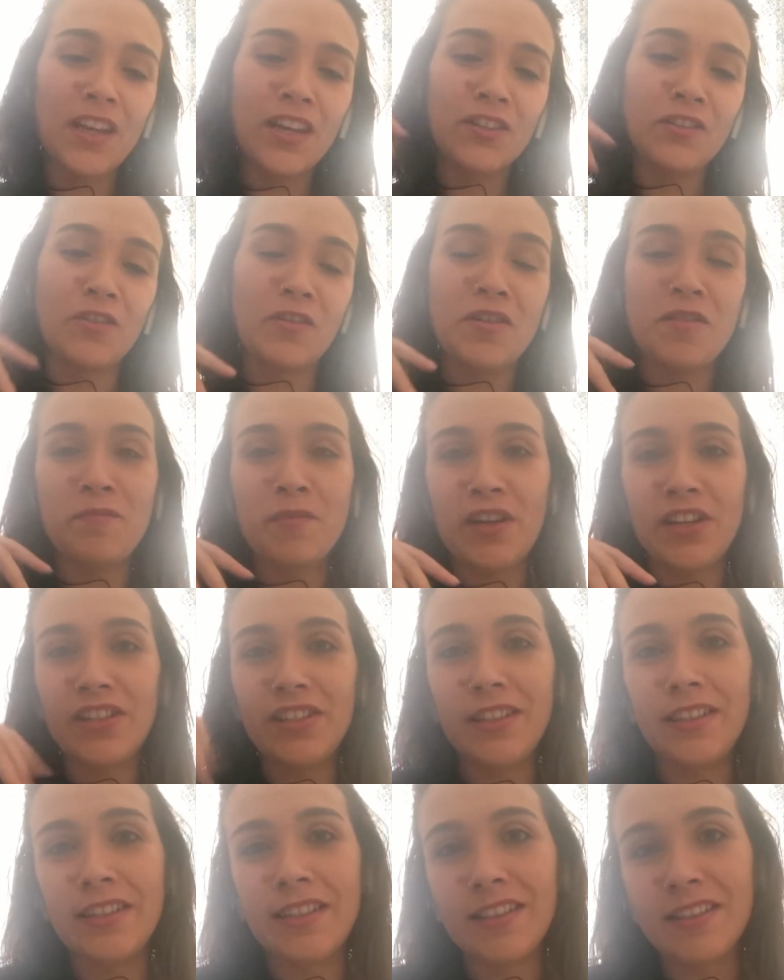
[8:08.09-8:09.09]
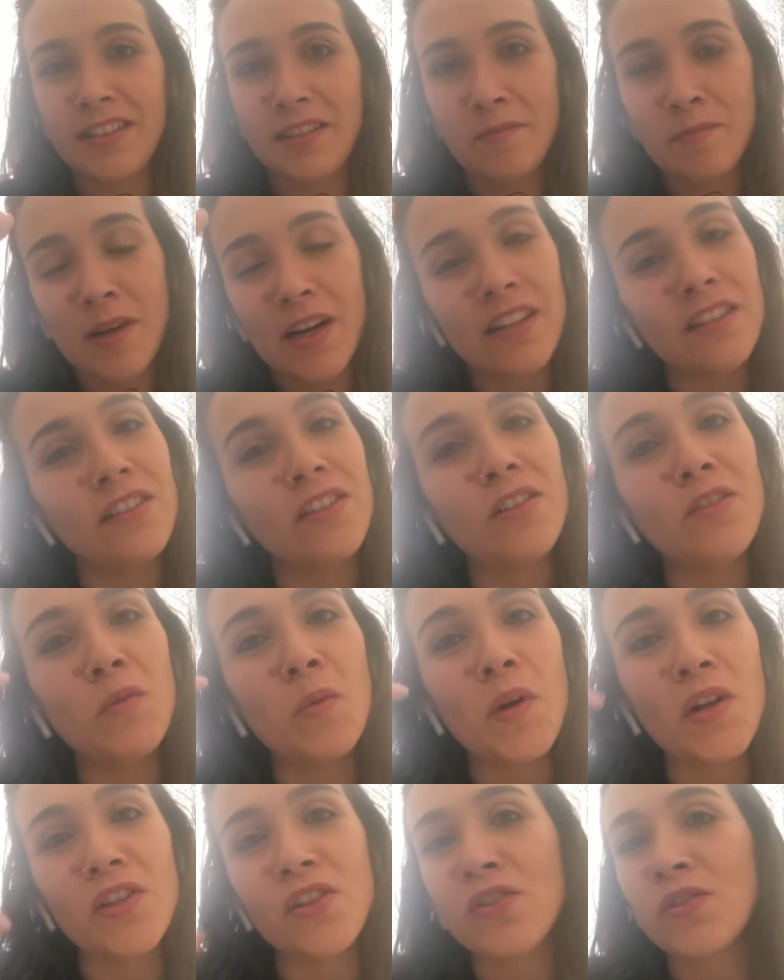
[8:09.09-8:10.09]
So imagine that the mother
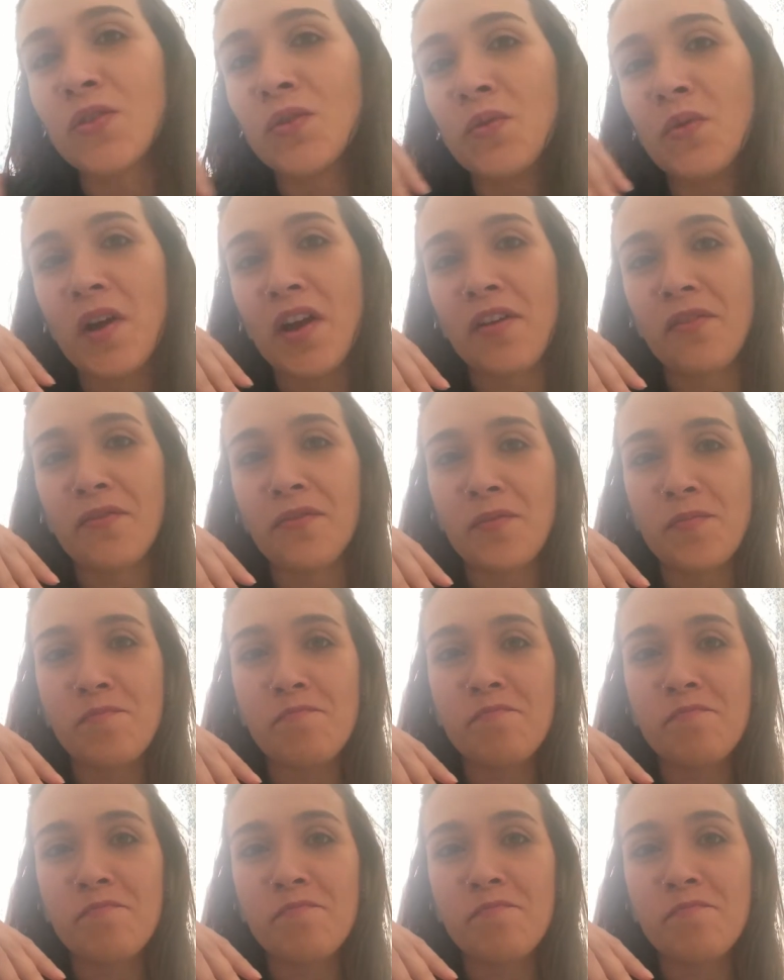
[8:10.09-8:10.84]
wants to have